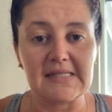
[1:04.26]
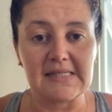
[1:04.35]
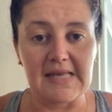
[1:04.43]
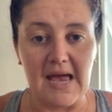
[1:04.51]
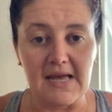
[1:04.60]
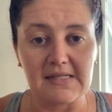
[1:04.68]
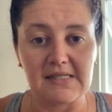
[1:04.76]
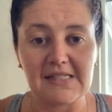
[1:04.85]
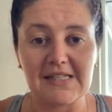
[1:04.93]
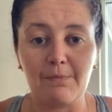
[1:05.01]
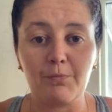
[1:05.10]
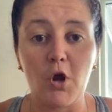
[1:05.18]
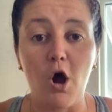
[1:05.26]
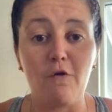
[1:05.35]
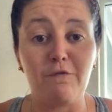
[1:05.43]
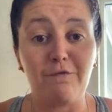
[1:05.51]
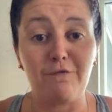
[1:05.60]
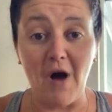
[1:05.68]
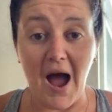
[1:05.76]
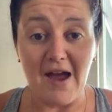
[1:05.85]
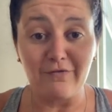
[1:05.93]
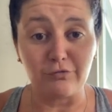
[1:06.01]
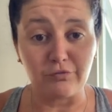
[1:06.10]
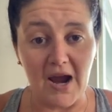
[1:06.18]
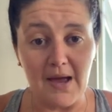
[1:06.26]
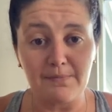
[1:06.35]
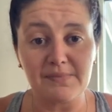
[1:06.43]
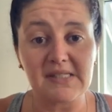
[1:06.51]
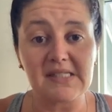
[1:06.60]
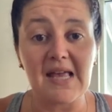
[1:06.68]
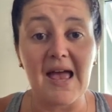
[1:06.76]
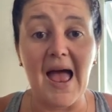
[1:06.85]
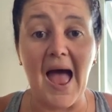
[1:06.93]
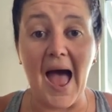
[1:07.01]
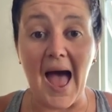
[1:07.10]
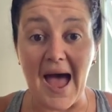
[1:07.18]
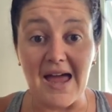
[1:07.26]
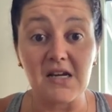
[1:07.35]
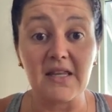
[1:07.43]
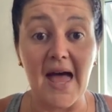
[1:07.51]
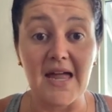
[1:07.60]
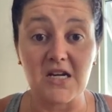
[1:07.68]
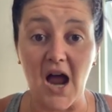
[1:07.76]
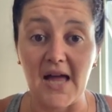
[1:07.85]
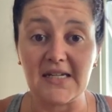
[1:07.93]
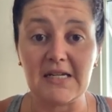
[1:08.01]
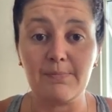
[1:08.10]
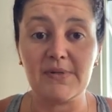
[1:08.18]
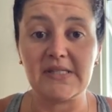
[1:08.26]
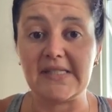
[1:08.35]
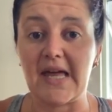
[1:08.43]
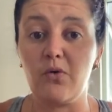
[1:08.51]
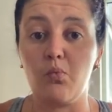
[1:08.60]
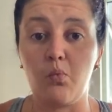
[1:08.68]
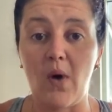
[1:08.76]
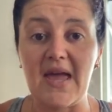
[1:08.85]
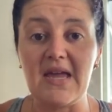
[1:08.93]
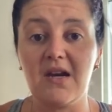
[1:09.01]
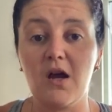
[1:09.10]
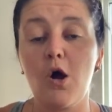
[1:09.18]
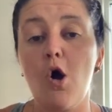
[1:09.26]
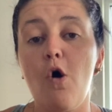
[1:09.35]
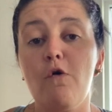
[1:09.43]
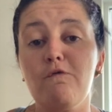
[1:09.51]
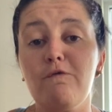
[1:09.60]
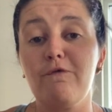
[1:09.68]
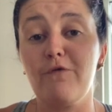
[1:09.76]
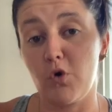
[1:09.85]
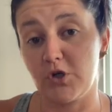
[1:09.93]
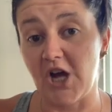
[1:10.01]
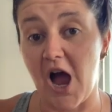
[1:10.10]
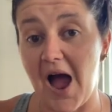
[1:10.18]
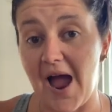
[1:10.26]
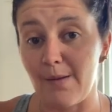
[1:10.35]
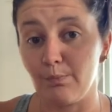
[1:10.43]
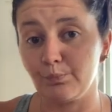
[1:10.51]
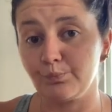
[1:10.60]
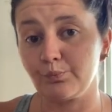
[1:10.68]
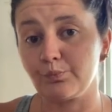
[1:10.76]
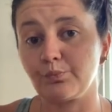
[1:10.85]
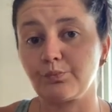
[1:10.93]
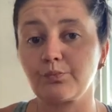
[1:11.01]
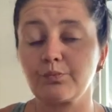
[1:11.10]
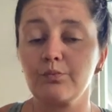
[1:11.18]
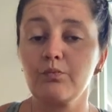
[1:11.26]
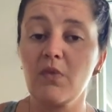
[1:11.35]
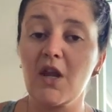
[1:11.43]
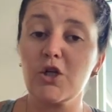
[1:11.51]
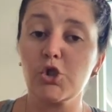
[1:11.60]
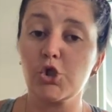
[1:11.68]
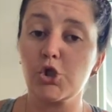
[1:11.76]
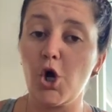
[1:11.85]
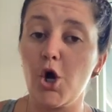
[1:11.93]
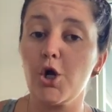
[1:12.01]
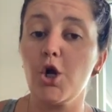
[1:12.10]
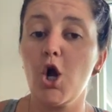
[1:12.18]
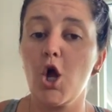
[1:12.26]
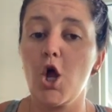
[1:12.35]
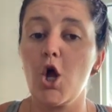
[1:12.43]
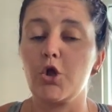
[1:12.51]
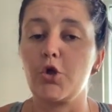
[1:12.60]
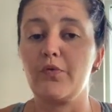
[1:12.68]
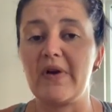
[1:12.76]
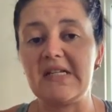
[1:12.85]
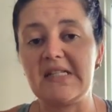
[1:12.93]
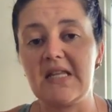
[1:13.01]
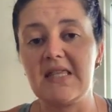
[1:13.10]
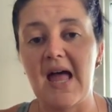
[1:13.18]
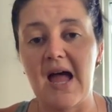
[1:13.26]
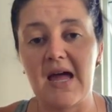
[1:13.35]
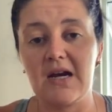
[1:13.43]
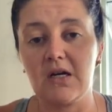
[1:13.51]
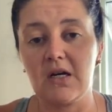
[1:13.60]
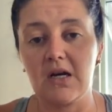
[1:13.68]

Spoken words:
sets of 5 reps at that 90% weight 4 times. So the reason that